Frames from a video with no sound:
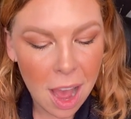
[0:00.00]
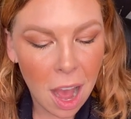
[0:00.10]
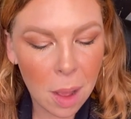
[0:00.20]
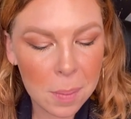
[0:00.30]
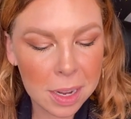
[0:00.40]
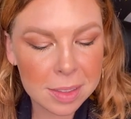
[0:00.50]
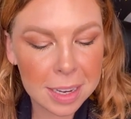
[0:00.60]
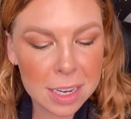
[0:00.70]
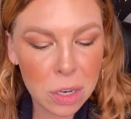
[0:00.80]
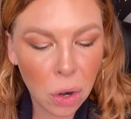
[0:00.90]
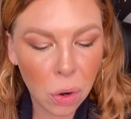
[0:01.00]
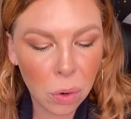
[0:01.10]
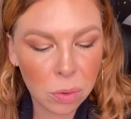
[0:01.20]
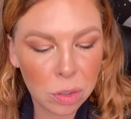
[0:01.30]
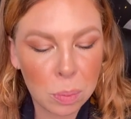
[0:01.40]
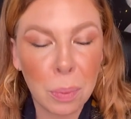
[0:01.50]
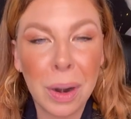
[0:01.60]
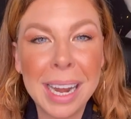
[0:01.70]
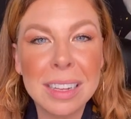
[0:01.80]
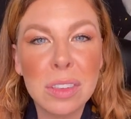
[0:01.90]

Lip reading: And it's eternal spring.